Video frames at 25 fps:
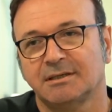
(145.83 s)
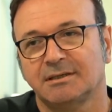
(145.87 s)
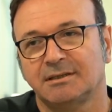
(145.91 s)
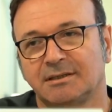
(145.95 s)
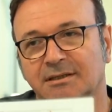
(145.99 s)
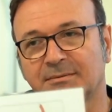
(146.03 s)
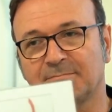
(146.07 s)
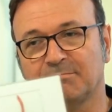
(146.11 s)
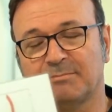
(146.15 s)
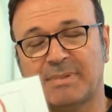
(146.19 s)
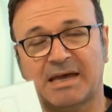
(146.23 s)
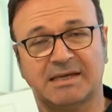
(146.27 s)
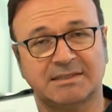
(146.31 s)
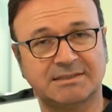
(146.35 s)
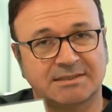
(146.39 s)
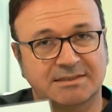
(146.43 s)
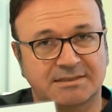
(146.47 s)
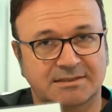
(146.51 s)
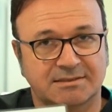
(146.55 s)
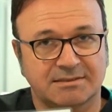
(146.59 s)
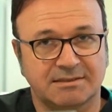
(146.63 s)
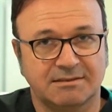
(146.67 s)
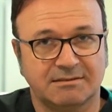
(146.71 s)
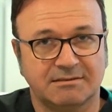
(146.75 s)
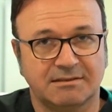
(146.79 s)
the
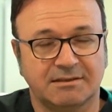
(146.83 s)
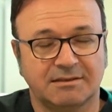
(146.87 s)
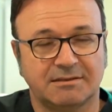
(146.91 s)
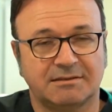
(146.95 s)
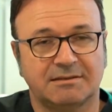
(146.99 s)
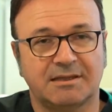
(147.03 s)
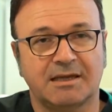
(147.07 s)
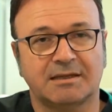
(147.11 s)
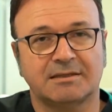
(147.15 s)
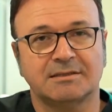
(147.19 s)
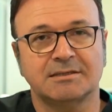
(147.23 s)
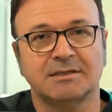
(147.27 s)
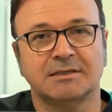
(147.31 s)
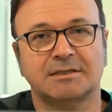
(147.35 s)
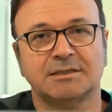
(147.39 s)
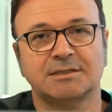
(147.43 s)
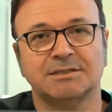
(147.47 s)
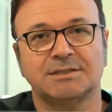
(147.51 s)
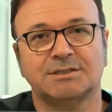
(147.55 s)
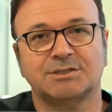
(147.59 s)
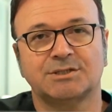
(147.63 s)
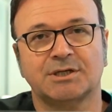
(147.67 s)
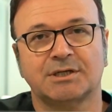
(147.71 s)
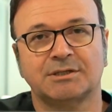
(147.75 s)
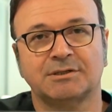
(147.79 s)
best technique
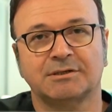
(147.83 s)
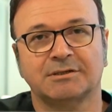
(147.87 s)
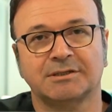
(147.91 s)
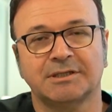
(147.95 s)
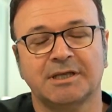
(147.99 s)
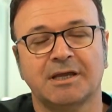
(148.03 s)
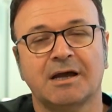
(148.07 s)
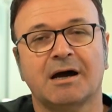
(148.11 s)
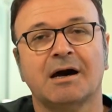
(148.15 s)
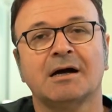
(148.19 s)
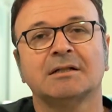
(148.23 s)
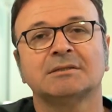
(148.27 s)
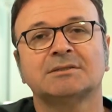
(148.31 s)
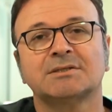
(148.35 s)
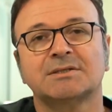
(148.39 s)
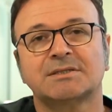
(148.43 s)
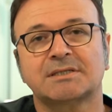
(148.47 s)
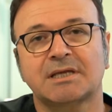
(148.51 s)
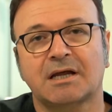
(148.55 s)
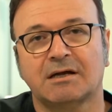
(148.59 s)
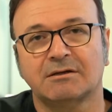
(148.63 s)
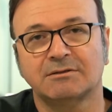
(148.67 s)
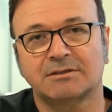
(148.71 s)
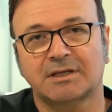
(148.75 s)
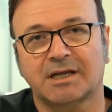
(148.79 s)
is generally
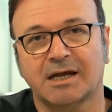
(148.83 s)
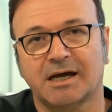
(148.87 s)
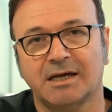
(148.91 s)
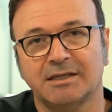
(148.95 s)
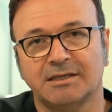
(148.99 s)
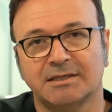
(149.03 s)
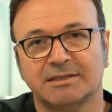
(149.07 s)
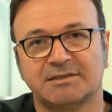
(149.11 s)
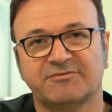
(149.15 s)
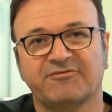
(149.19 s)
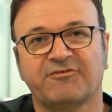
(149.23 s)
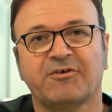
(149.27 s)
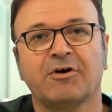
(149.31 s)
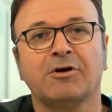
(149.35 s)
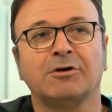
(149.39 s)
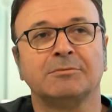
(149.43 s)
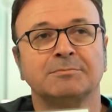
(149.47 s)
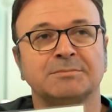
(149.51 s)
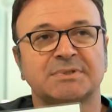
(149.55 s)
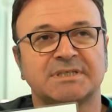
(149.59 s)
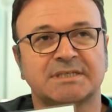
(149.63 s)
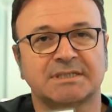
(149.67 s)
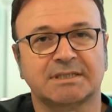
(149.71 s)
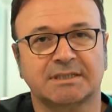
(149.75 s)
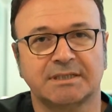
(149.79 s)
ultrasound-guided
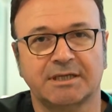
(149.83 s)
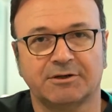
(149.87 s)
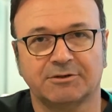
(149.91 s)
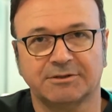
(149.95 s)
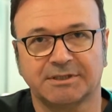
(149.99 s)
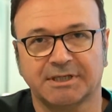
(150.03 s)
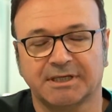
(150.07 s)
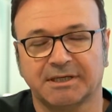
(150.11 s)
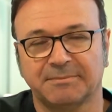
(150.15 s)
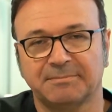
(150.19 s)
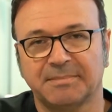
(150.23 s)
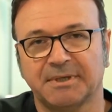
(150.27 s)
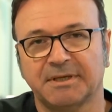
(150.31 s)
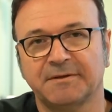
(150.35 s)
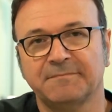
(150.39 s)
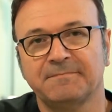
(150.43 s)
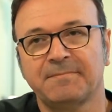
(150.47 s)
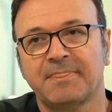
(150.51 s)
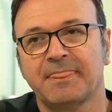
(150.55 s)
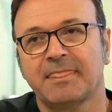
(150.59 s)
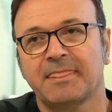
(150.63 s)
foam sclerotherapy.